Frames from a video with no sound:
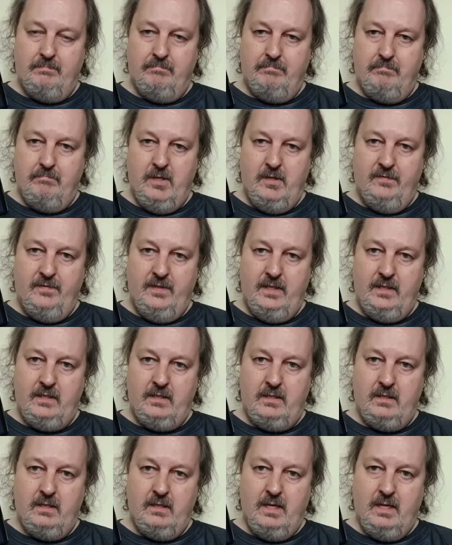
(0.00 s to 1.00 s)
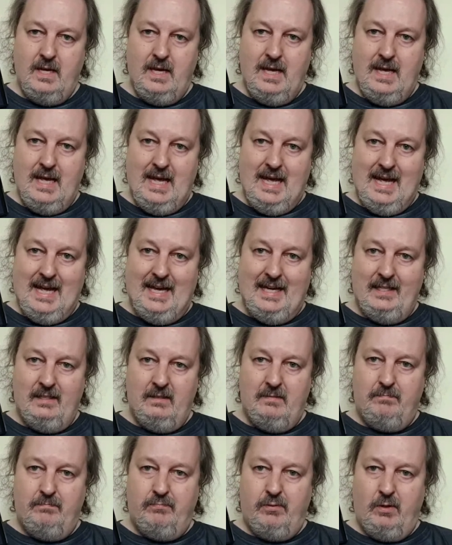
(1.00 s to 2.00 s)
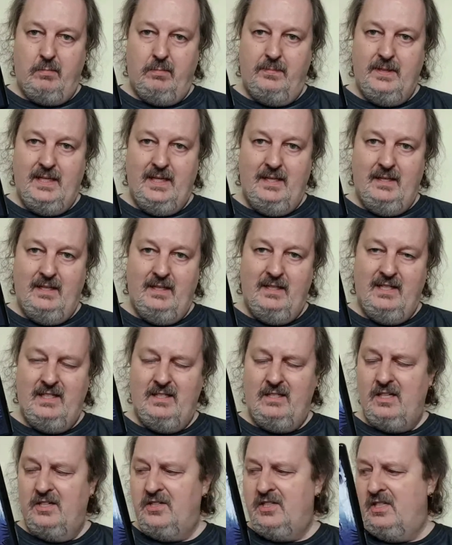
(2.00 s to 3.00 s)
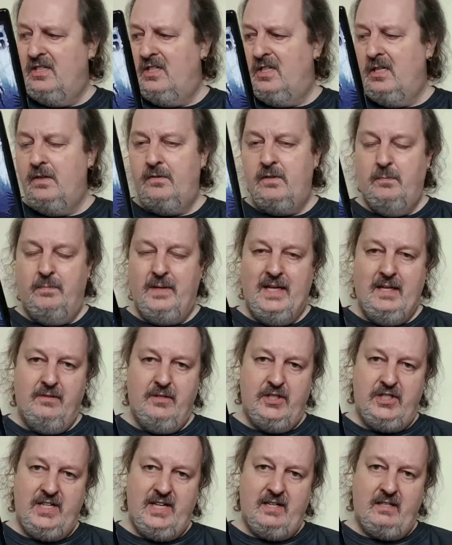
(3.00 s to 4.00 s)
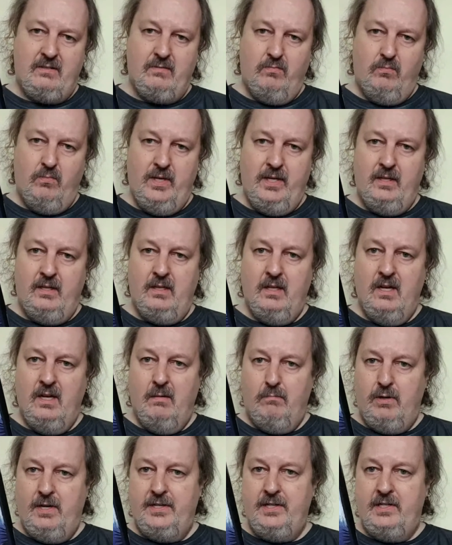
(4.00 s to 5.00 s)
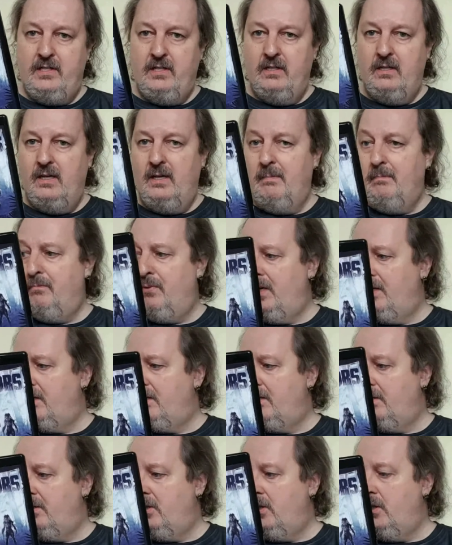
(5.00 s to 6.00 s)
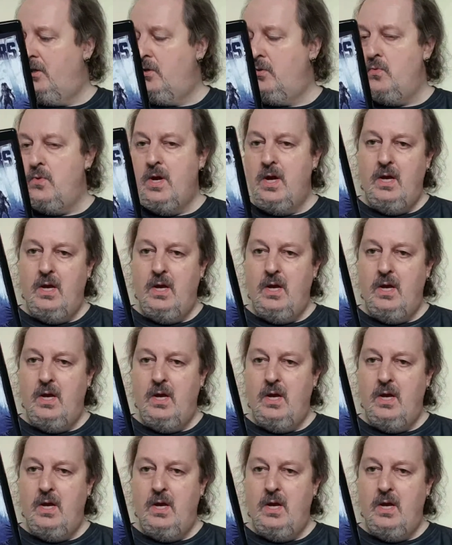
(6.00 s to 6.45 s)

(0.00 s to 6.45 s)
movies, and probably does deserve to be in the set with Predator and Predator 2.